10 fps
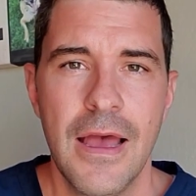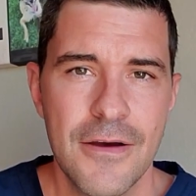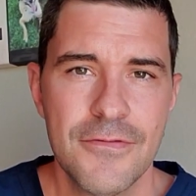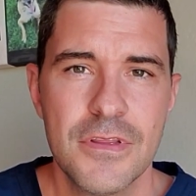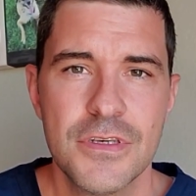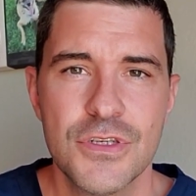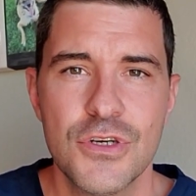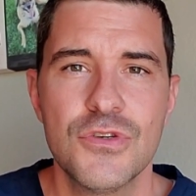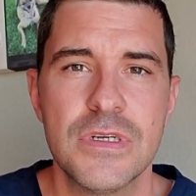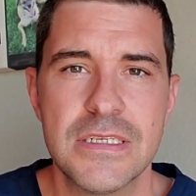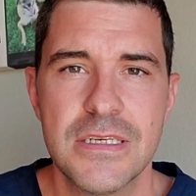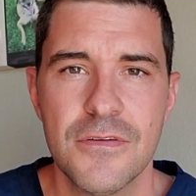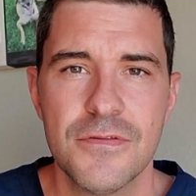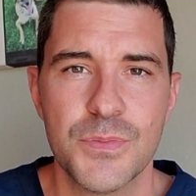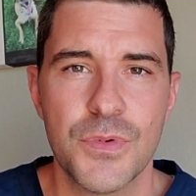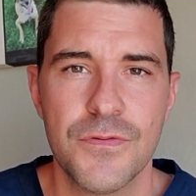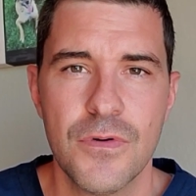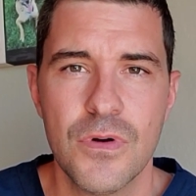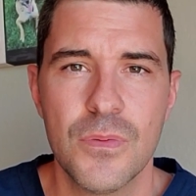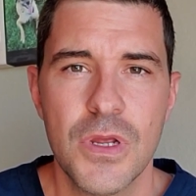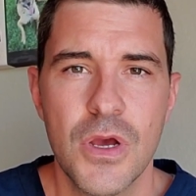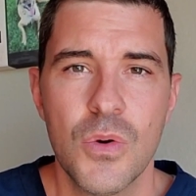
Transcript: After the surgery itself is performed,